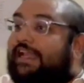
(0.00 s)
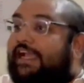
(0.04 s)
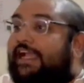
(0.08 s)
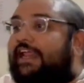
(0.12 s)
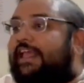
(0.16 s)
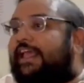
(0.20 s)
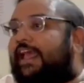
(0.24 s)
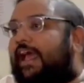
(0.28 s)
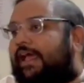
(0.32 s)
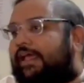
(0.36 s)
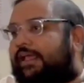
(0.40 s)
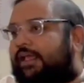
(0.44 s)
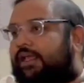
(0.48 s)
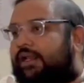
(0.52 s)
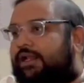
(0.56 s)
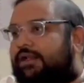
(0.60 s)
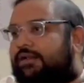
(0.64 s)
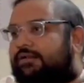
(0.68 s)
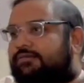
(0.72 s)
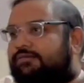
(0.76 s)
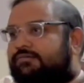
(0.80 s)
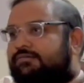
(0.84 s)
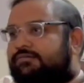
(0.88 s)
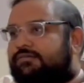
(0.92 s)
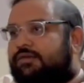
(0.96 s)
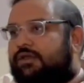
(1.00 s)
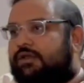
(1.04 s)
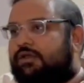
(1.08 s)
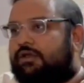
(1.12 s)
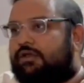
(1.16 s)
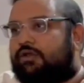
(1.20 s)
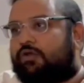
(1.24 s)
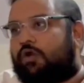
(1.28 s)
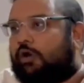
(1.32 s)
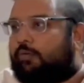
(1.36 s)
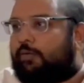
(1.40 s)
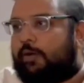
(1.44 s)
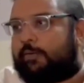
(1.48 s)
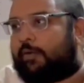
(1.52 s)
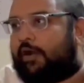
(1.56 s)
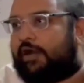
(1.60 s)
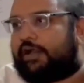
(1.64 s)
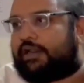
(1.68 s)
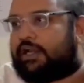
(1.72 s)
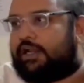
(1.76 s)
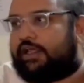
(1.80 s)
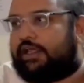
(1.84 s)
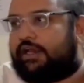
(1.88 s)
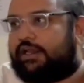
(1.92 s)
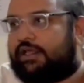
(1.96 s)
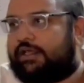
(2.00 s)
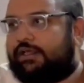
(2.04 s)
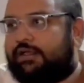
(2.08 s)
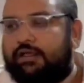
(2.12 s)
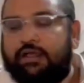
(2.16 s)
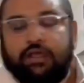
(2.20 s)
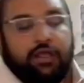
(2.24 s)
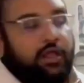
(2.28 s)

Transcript: 3D angle. Got my point clearly?